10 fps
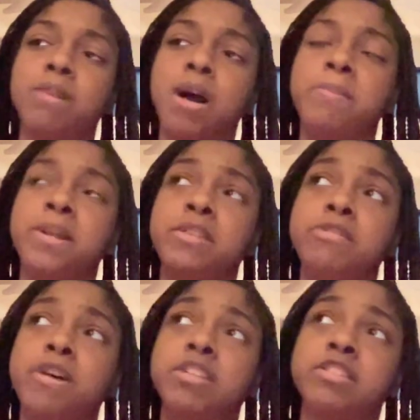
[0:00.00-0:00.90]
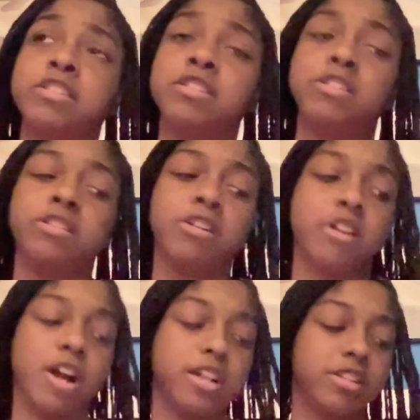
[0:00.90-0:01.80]
I mean, you had to go to
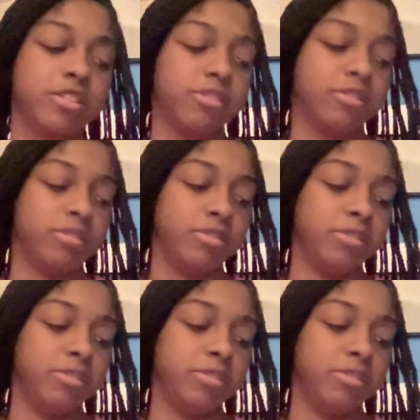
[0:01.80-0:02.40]
high school.